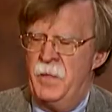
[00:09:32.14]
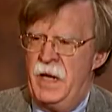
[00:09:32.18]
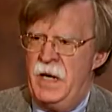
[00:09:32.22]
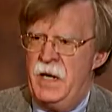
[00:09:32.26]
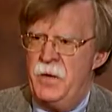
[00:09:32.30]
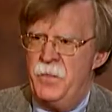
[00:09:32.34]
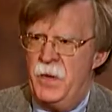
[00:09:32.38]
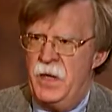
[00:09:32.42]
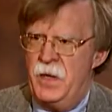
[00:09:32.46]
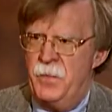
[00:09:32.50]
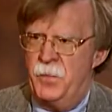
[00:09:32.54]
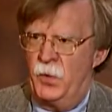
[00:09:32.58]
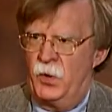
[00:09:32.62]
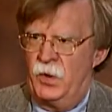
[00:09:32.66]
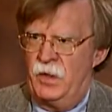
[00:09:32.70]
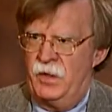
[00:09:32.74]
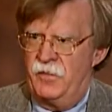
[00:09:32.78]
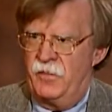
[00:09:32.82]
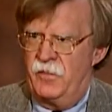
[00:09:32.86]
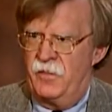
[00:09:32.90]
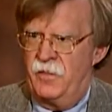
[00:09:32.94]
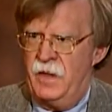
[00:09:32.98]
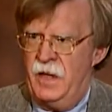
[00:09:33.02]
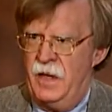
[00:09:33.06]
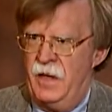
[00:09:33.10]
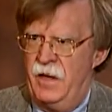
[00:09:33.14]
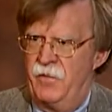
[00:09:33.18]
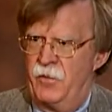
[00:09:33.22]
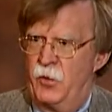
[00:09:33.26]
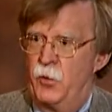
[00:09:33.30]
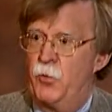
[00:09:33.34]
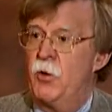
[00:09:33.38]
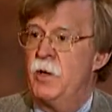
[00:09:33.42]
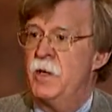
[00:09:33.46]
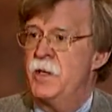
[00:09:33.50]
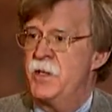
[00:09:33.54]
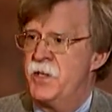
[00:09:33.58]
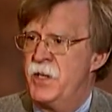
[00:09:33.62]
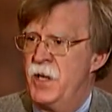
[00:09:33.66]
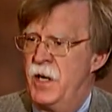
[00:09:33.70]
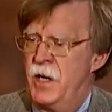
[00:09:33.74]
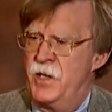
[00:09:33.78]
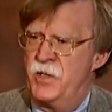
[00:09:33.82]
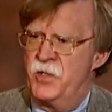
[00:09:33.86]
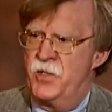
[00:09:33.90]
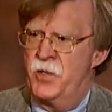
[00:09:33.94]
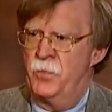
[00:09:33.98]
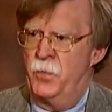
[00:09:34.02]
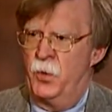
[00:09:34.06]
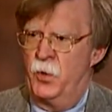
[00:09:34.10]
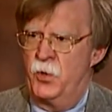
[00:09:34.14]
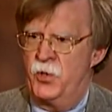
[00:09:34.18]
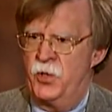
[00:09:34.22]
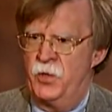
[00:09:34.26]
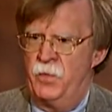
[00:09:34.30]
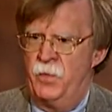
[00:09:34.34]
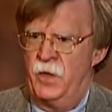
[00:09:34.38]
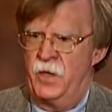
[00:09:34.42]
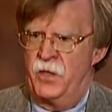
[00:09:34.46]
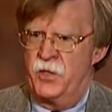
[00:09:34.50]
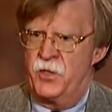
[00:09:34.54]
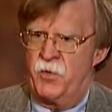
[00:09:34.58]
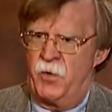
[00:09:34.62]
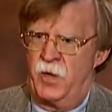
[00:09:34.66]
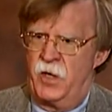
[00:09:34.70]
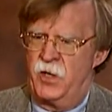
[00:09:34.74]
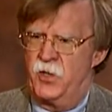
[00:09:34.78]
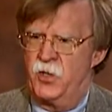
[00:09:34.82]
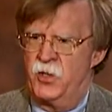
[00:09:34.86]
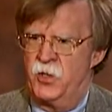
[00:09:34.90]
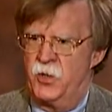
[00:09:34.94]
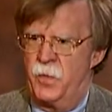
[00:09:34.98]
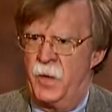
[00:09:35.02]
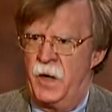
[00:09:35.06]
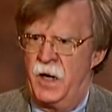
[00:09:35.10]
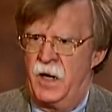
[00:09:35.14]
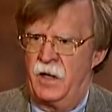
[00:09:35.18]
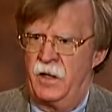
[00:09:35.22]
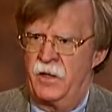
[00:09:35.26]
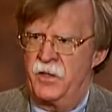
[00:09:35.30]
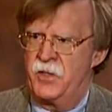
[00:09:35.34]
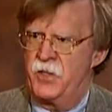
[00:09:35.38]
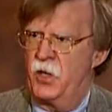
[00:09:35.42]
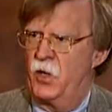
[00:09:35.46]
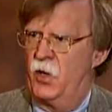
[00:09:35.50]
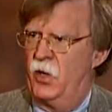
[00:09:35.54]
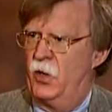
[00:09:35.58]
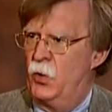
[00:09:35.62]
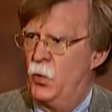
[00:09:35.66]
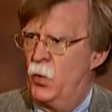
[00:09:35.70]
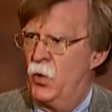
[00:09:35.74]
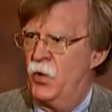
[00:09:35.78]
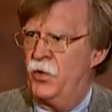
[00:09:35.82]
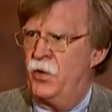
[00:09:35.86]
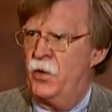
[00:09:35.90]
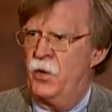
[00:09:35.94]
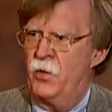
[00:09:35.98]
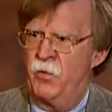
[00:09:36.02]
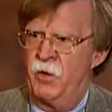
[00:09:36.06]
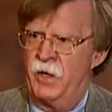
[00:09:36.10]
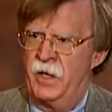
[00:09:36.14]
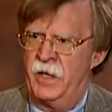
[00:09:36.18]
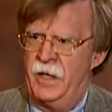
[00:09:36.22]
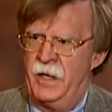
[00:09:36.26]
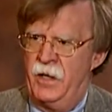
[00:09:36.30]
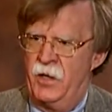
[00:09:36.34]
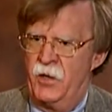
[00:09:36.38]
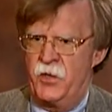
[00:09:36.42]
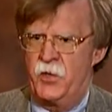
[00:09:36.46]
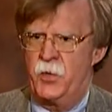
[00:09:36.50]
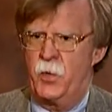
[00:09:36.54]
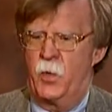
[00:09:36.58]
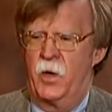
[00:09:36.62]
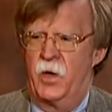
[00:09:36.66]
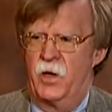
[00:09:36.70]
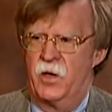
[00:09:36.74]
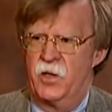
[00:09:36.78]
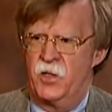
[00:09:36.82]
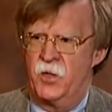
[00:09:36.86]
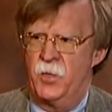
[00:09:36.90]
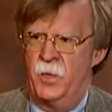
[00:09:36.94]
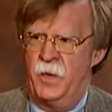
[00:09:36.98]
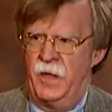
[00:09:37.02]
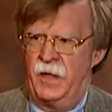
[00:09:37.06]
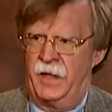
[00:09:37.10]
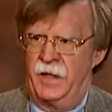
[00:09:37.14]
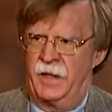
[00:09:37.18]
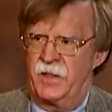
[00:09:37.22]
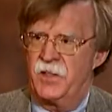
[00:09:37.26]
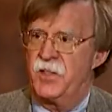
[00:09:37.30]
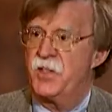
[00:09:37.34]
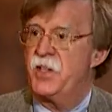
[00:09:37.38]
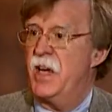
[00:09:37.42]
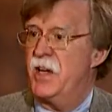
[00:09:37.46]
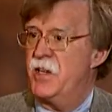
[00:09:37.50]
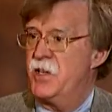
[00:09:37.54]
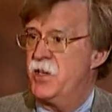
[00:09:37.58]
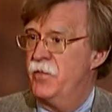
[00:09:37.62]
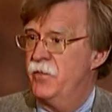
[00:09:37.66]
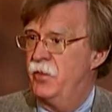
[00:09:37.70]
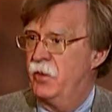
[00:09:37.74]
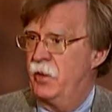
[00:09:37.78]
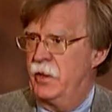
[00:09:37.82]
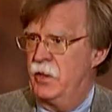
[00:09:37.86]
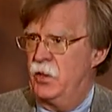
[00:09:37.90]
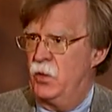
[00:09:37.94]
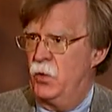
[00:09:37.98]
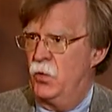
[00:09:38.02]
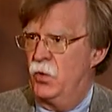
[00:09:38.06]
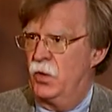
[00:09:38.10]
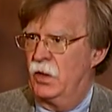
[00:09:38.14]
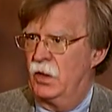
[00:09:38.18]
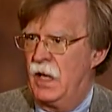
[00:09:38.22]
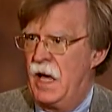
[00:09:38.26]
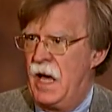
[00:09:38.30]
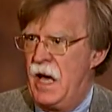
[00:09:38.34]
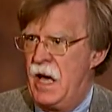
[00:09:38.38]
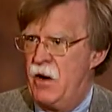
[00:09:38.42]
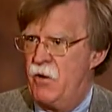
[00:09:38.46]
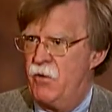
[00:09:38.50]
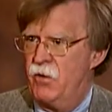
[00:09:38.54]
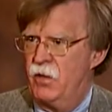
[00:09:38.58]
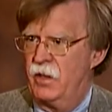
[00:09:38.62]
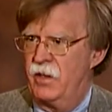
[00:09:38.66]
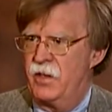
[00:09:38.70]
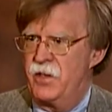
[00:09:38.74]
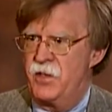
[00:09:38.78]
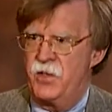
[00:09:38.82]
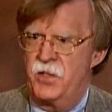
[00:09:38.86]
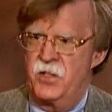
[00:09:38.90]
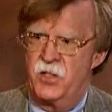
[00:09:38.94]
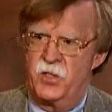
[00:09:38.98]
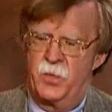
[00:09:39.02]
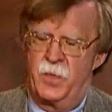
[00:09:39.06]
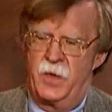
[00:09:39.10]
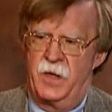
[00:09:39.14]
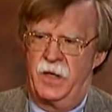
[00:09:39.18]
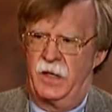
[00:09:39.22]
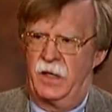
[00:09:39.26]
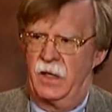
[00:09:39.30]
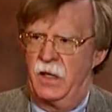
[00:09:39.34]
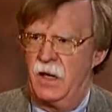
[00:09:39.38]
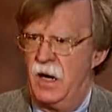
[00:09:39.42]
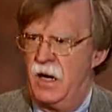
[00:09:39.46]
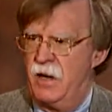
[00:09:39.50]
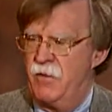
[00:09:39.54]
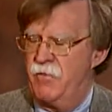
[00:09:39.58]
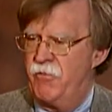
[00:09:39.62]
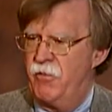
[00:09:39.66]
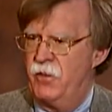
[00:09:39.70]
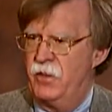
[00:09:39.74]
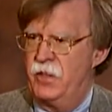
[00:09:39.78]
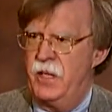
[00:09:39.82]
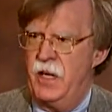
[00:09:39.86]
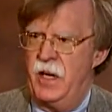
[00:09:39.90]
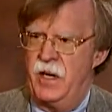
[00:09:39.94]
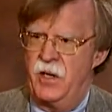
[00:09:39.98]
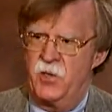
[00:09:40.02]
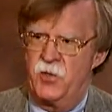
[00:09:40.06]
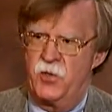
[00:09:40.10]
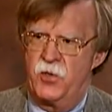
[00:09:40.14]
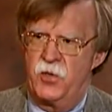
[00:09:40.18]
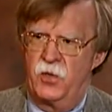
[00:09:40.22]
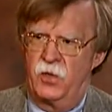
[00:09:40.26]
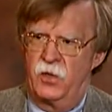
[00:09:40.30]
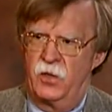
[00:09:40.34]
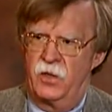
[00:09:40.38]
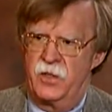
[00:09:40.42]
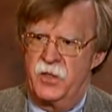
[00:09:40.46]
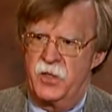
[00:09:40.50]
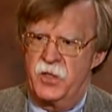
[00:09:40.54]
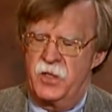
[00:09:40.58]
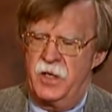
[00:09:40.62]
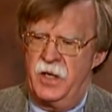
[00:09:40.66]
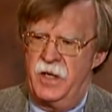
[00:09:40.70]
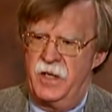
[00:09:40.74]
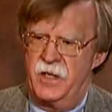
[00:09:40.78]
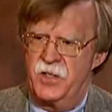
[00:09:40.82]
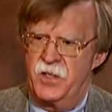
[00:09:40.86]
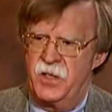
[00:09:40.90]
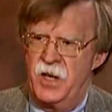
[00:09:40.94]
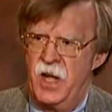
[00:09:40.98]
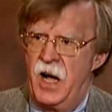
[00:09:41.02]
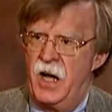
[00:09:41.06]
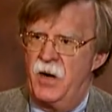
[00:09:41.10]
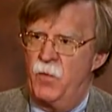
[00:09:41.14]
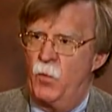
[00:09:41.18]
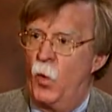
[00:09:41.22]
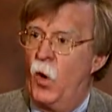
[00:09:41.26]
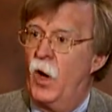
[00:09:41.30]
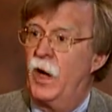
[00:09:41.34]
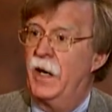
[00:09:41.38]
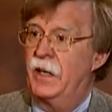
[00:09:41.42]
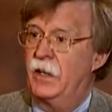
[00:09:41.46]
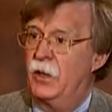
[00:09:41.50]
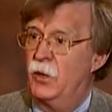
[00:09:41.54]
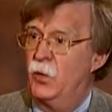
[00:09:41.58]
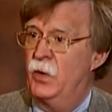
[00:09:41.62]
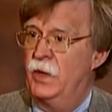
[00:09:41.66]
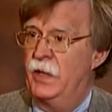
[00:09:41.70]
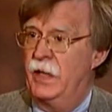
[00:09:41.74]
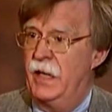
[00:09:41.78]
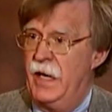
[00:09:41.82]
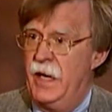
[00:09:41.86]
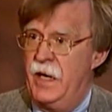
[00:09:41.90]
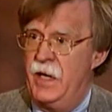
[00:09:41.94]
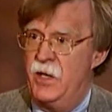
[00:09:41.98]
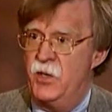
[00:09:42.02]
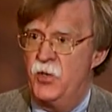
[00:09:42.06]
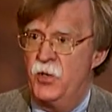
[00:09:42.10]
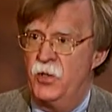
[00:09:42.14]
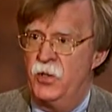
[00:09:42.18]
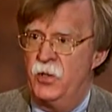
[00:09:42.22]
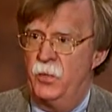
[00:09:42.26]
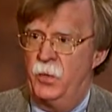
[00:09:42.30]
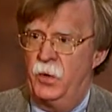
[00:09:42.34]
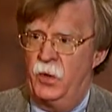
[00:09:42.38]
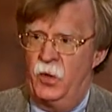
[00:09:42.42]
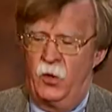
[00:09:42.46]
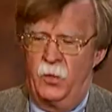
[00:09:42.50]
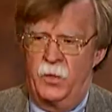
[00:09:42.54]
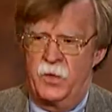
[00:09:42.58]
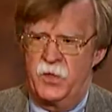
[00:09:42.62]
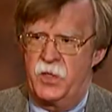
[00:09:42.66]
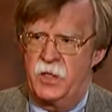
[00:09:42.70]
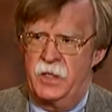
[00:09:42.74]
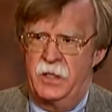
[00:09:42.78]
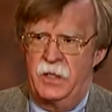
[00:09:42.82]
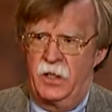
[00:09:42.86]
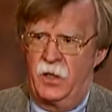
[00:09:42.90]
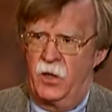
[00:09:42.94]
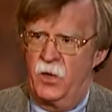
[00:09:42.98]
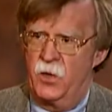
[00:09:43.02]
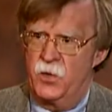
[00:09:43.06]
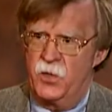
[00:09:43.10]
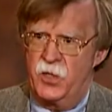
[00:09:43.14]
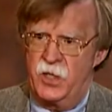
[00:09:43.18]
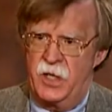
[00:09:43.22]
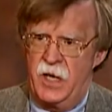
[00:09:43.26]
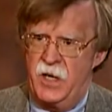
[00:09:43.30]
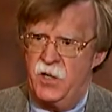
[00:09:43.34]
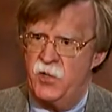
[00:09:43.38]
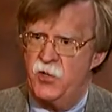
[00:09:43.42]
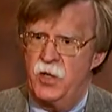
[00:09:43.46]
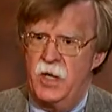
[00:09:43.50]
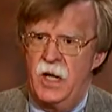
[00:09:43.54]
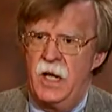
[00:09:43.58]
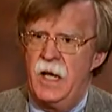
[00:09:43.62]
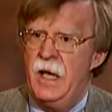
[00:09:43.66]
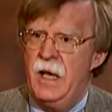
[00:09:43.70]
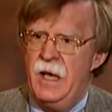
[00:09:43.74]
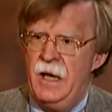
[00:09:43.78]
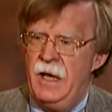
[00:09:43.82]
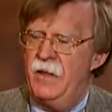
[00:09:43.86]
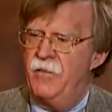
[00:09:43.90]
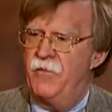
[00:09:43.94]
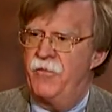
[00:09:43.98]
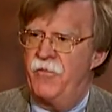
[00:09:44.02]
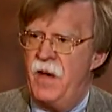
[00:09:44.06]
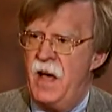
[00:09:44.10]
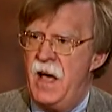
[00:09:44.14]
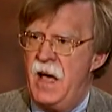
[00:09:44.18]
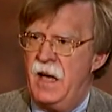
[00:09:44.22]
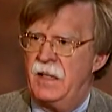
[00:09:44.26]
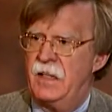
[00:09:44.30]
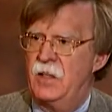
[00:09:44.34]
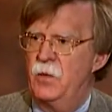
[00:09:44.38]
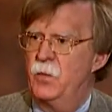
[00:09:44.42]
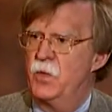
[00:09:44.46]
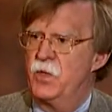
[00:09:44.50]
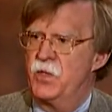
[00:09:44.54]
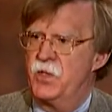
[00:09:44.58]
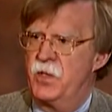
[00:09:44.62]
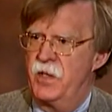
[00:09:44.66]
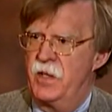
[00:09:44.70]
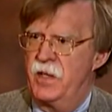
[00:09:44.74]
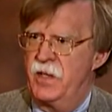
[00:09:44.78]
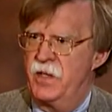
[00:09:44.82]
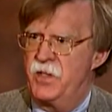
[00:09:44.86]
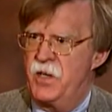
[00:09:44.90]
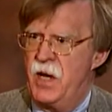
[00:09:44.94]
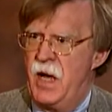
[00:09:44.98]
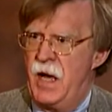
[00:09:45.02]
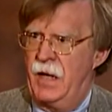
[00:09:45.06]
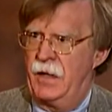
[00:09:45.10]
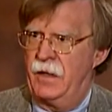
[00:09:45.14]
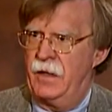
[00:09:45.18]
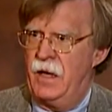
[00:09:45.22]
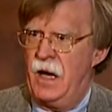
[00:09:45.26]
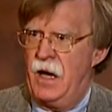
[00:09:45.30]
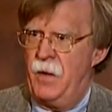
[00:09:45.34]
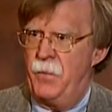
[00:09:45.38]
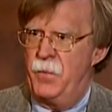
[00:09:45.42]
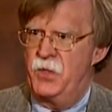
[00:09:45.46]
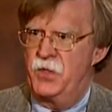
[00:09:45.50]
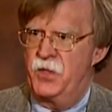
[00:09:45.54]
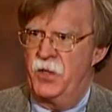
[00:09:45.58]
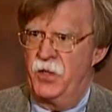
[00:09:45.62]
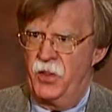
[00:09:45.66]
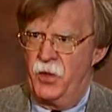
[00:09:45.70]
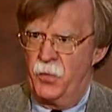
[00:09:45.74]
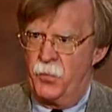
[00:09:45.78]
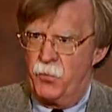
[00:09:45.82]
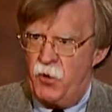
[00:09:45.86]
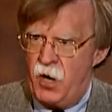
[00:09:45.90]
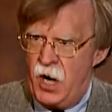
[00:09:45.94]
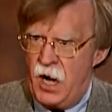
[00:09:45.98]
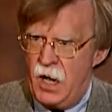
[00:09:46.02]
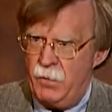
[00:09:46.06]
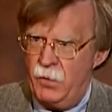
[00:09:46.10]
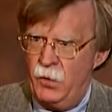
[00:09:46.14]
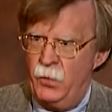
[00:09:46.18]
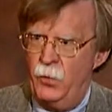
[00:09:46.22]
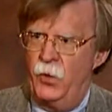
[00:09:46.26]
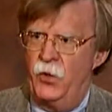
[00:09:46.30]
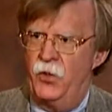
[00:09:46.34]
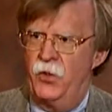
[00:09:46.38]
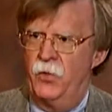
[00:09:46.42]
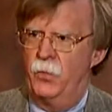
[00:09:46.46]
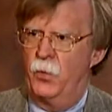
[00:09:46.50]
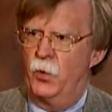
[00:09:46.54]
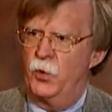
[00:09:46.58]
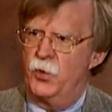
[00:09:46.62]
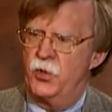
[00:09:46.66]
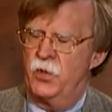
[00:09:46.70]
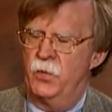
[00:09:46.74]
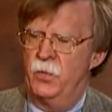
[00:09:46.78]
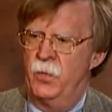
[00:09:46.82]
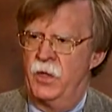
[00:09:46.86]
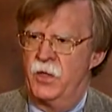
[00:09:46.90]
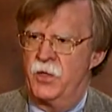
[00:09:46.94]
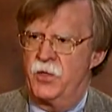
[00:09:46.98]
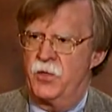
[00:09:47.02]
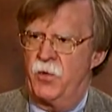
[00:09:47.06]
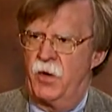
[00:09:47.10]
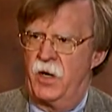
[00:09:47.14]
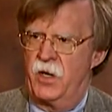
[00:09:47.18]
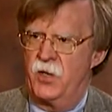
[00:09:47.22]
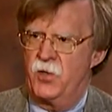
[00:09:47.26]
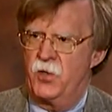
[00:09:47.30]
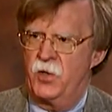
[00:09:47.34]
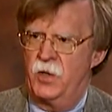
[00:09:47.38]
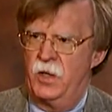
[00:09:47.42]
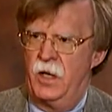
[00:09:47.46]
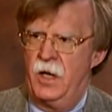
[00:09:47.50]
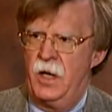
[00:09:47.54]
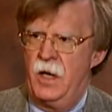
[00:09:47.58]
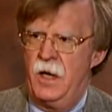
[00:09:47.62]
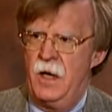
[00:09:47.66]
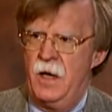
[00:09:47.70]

many people have criticized the Bush administration's policy on North Korea and elsewhere as being excessively unilateralist, as being confrontational, as not wanting to engage in diplomacy and negotiation. In fact, it was the exact opposite. The problem with the Bush administration